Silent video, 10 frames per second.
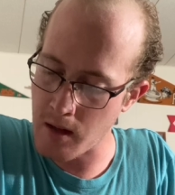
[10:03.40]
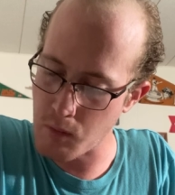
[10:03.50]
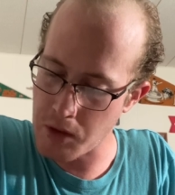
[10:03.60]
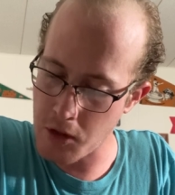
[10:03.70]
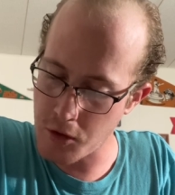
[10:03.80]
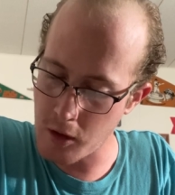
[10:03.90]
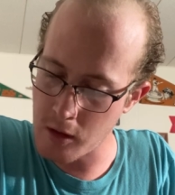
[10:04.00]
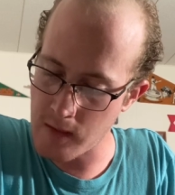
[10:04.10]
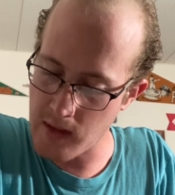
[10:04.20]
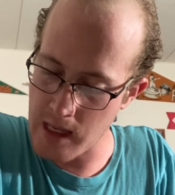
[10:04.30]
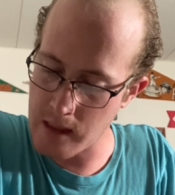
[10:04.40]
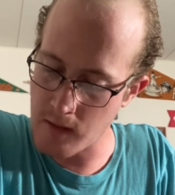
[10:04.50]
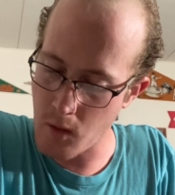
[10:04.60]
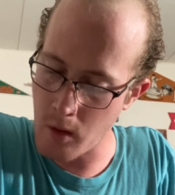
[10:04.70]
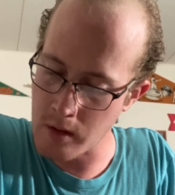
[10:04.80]
with a third of a hin
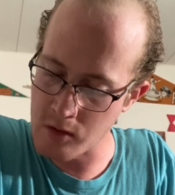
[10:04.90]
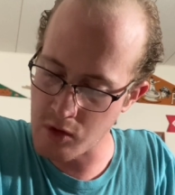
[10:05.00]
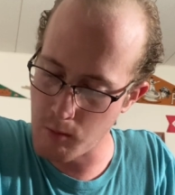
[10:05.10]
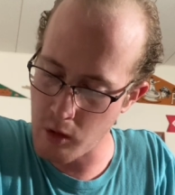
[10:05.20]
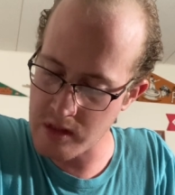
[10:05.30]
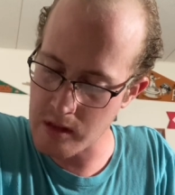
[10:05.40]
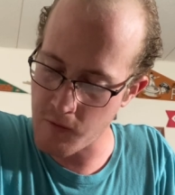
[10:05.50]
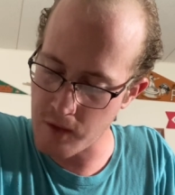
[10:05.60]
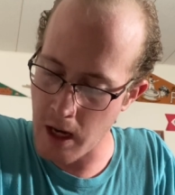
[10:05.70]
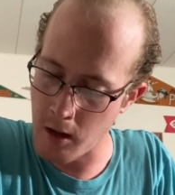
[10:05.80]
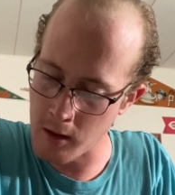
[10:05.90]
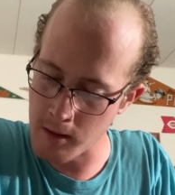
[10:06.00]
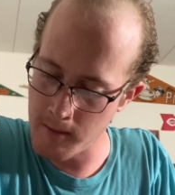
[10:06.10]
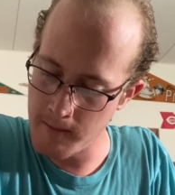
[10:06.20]
of oil to moisten the flour.